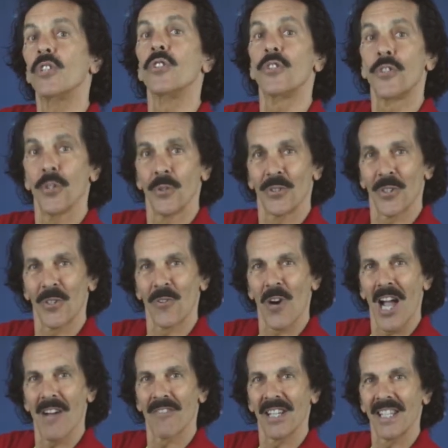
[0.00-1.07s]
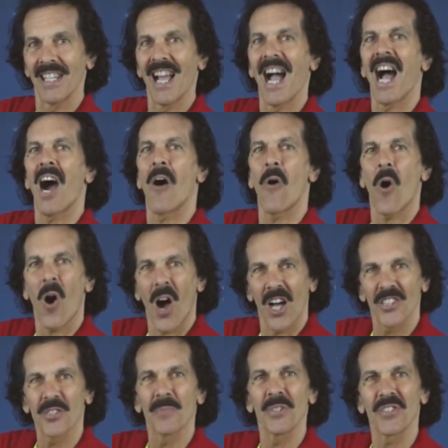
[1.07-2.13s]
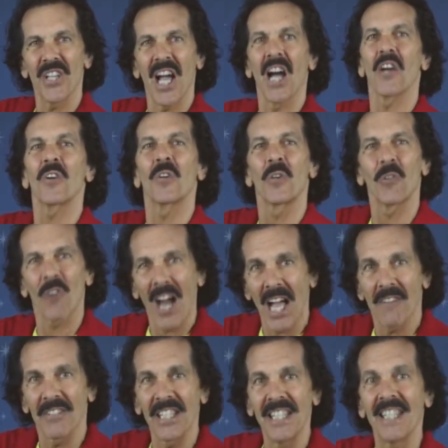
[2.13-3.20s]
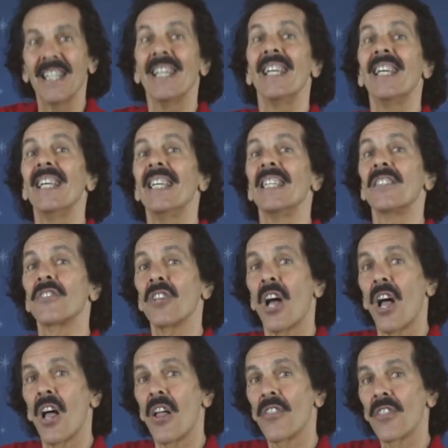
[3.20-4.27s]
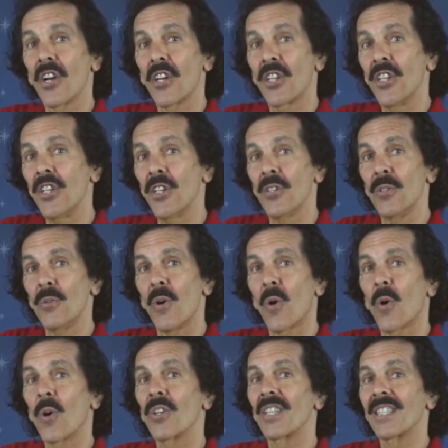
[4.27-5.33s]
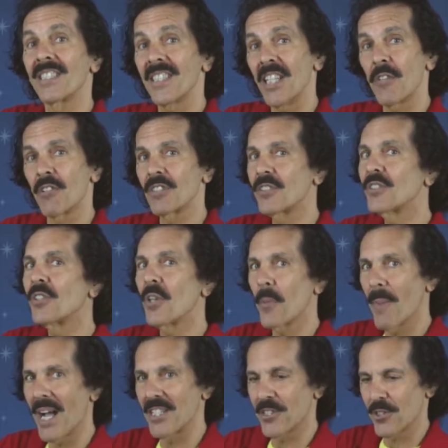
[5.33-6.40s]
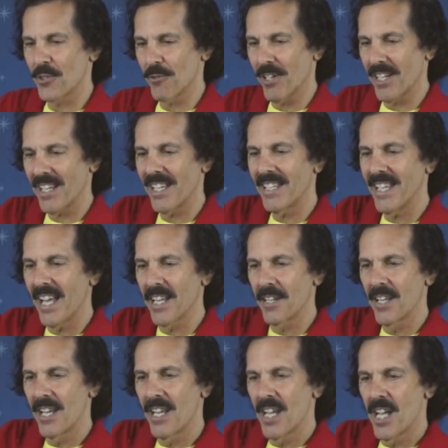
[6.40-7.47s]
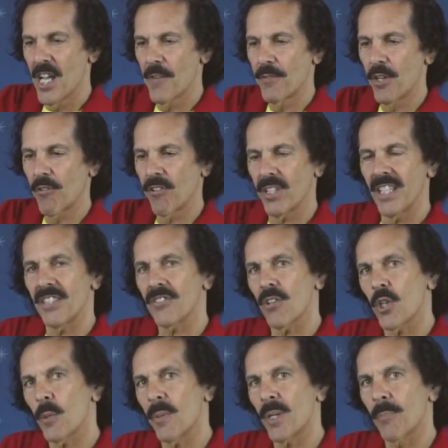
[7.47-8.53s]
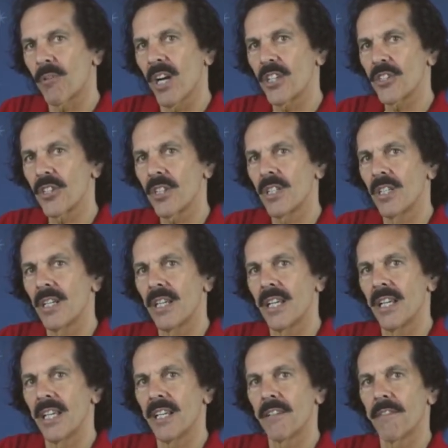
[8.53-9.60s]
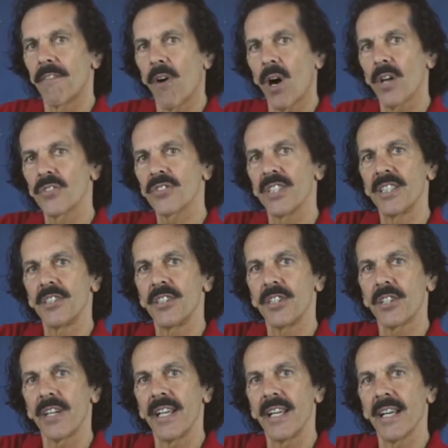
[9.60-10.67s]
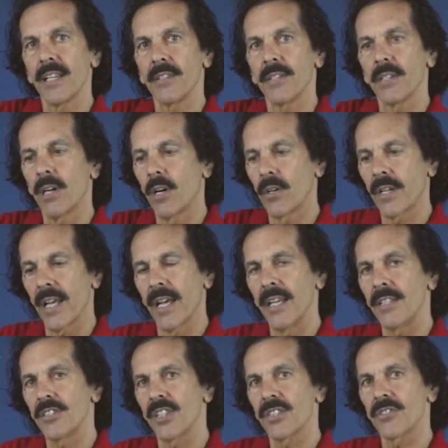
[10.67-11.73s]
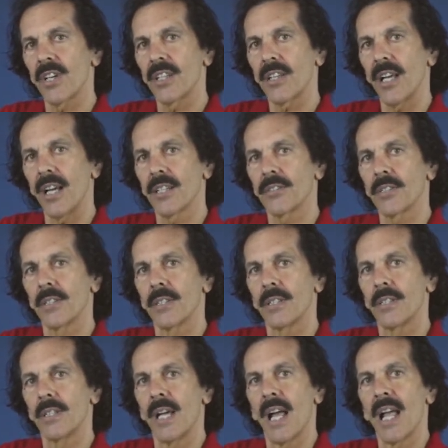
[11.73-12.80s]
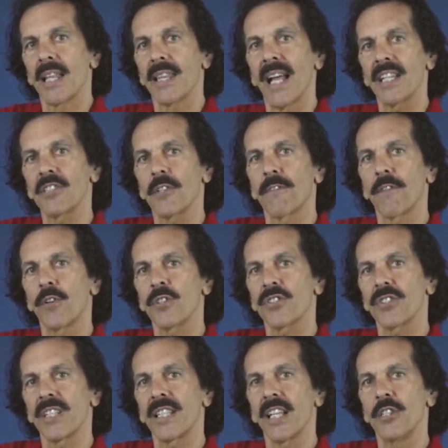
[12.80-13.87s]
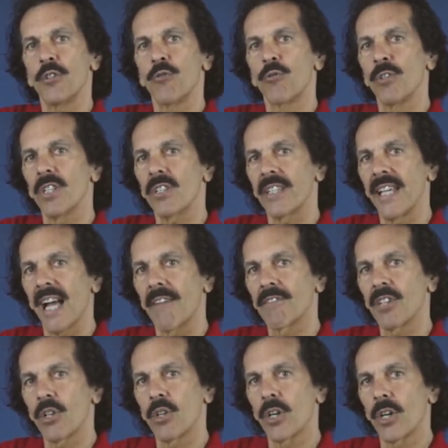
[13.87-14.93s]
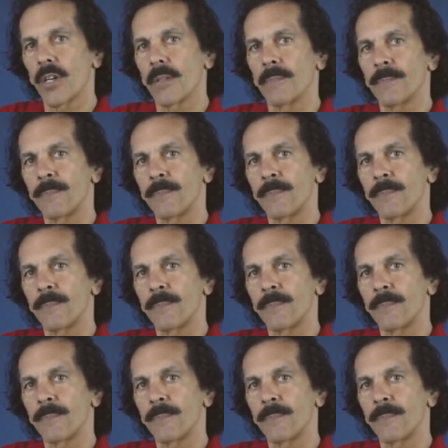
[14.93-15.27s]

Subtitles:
due to gravity. How awesome is that? Gravity is the cue or the secret to the magic trick. Again, if you release a little bit of pressure, it falls into your hand. Okay? Just like that. That's the first thing that you really have to learn,